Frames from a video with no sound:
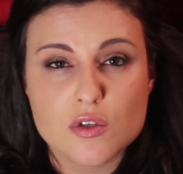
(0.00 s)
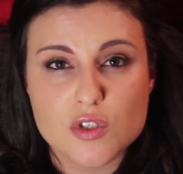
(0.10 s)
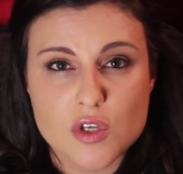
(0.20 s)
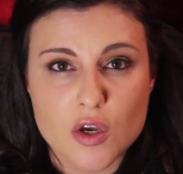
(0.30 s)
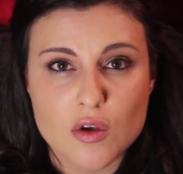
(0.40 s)

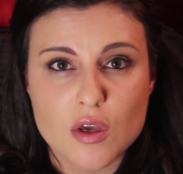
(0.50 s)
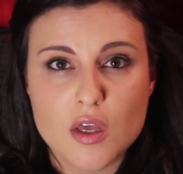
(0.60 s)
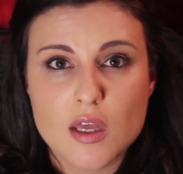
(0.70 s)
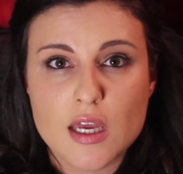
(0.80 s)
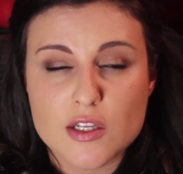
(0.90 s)
So
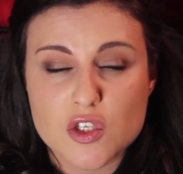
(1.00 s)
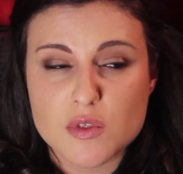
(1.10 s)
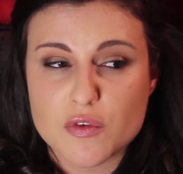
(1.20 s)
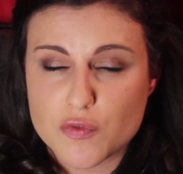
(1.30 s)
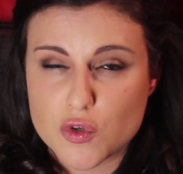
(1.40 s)
in
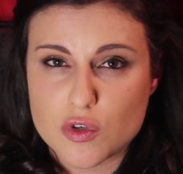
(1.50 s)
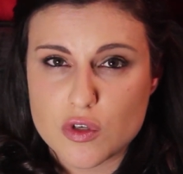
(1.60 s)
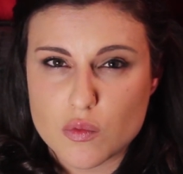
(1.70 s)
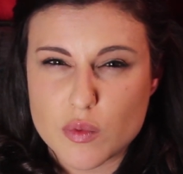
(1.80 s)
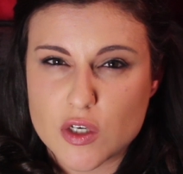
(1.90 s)
terms of food,
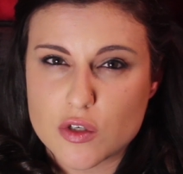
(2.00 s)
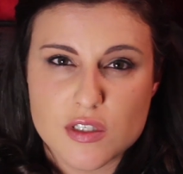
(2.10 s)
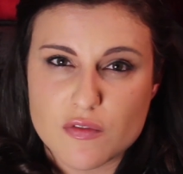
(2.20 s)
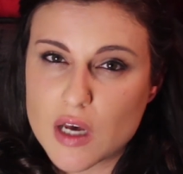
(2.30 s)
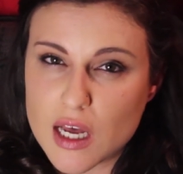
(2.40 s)
we could
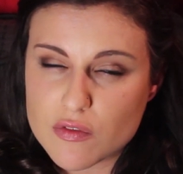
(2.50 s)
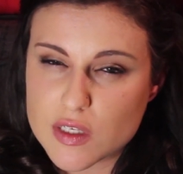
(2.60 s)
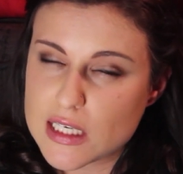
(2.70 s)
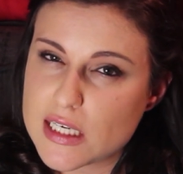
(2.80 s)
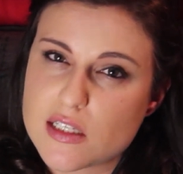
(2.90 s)
survive
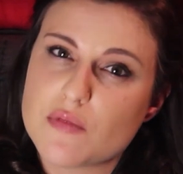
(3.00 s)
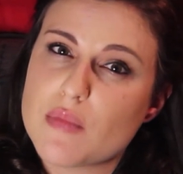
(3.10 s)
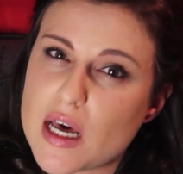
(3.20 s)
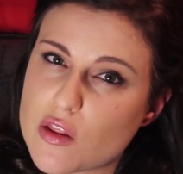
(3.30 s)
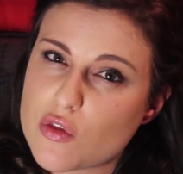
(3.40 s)
at least a
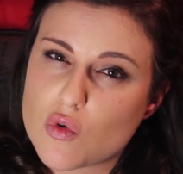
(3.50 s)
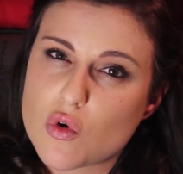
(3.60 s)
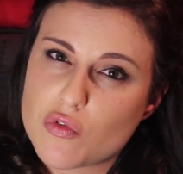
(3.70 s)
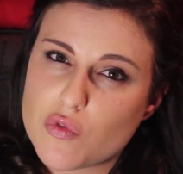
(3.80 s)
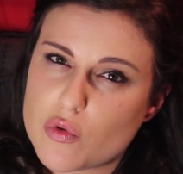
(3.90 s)
month
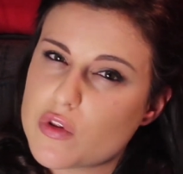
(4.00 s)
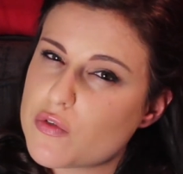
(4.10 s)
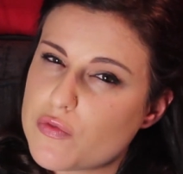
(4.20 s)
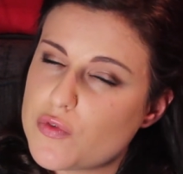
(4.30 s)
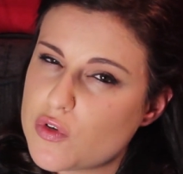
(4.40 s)
off all the
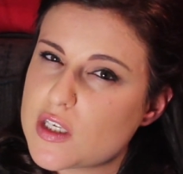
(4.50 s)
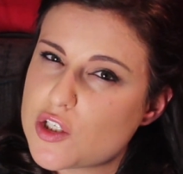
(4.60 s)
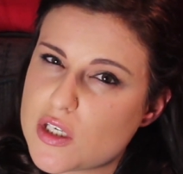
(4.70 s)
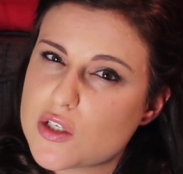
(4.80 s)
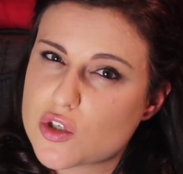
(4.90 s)
food that
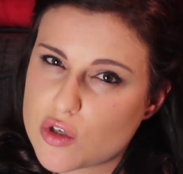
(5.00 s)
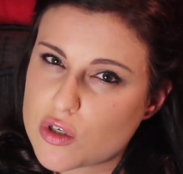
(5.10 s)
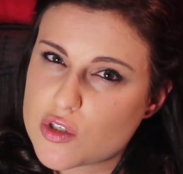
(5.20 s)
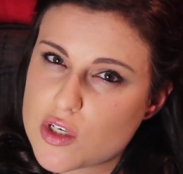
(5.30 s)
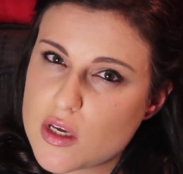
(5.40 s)
she has
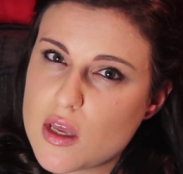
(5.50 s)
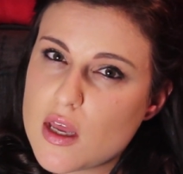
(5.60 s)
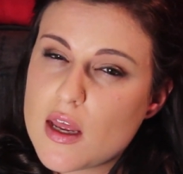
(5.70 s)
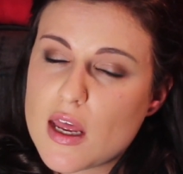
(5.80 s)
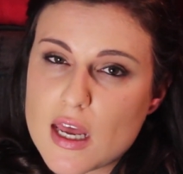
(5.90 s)
cooked.
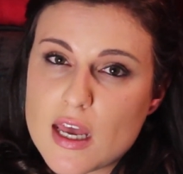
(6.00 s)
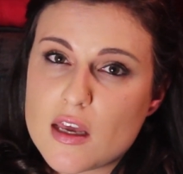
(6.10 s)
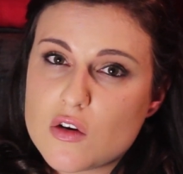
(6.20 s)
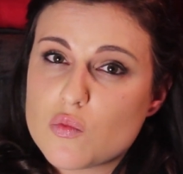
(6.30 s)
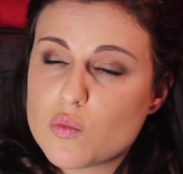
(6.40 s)

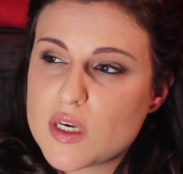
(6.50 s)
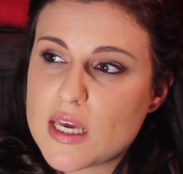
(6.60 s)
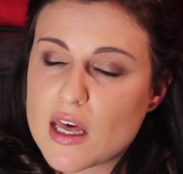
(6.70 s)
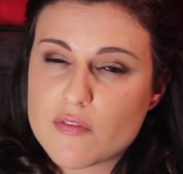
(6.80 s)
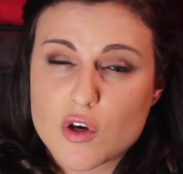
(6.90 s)
And we
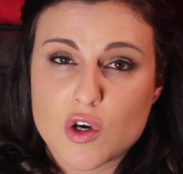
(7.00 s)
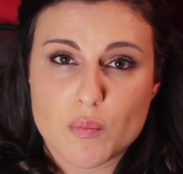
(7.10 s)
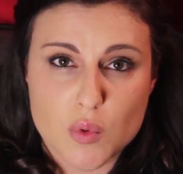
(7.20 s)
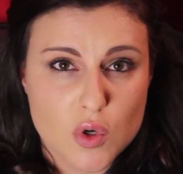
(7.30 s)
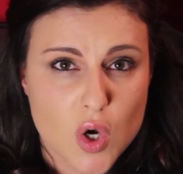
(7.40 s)
have a
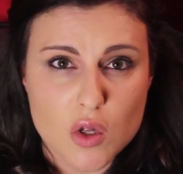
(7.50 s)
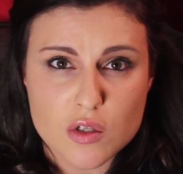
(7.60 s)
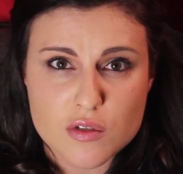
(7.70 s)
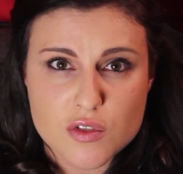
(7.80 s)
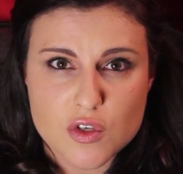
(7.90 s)

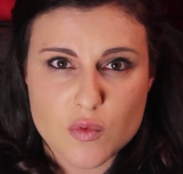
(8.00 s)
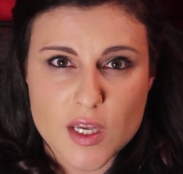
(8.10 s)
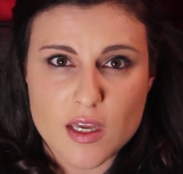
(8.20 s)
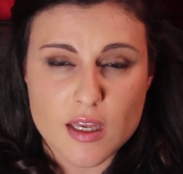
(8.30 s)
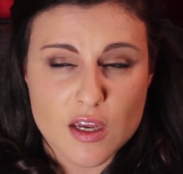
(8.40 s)
borehole, so we
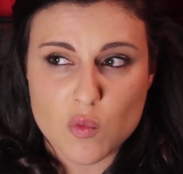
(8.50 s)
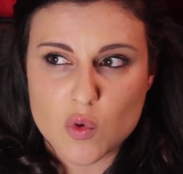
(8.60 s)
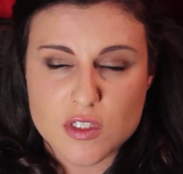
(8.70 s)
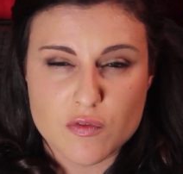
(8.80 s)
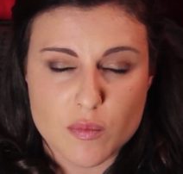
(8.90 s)
can get
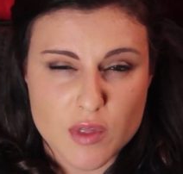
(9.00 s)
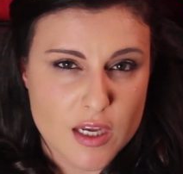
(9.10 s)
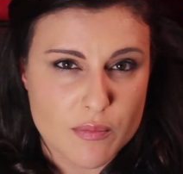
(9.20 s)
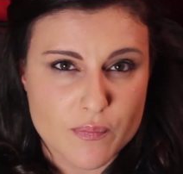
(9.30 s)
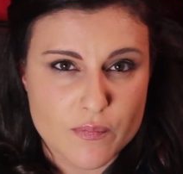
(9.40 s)
water from there.